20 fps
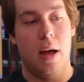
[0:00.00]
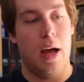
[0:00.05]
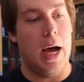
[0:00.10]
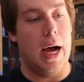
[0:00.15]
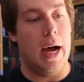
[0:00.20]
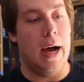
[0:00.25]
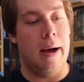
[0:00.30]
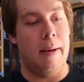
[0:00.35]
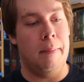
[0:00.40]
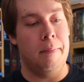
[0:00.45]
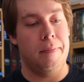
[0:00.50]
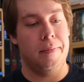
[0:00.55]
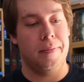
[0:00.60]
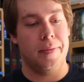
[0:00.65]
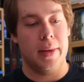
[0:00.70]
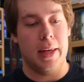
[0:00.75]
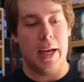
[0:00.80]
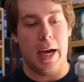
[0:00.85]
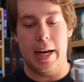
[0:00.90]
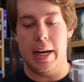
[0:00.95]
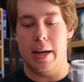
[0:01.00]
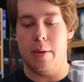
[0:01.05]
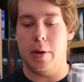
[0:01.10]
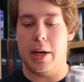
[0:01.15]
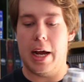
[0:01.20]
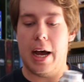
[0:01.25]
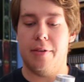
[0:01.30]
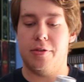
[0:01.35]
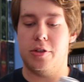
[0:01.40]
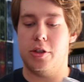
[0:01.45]
and it
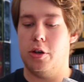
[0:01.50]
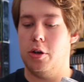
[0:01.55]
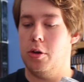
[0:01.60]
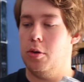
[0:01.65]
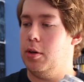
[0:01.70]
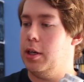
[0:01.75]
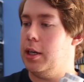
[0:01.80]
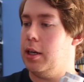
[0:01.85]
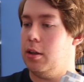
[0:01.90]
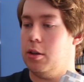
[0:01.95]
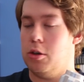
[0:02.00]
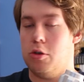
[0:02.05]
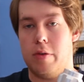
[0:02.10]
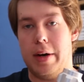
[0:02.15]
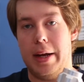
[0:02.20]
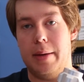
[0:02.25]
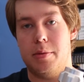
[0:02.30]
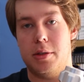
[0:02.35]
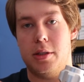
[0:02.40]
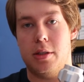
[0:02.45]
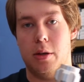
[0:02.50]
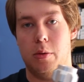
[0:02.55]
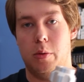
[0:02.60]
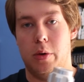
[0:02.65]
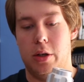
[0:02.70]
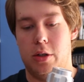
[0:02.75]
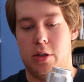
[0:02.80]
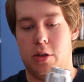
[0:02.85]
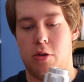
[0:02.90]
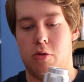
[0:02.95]
would have two little grips that
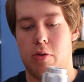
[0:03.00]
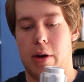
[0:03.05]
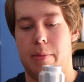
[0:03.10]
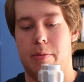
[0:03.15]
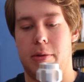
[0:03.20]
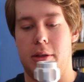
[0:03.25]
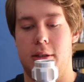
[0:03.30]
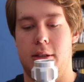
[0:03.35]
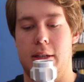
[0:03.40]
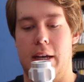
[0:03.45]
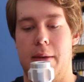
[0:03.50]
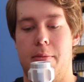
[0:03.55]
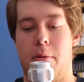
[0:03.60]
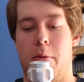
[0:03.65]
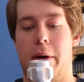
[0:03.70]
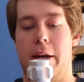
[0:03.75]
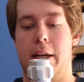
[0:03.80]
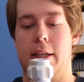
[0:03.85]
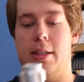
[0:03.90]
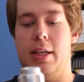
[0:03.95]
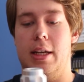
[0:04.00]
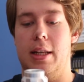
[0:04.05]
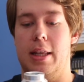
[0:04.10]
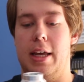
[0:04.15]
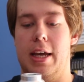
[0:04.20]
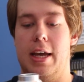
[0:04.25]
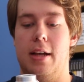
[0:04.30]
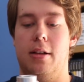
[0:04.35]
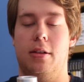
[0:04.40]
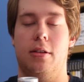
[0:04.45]
would grip the saber when it's in
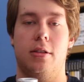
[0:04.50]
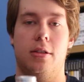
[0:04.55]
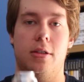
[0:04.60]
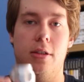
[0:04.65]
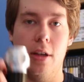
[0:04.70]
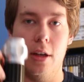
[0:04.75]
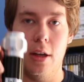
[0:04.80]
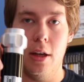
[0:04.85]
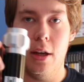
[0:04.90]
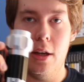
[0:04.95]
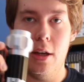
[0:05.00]
the hilt.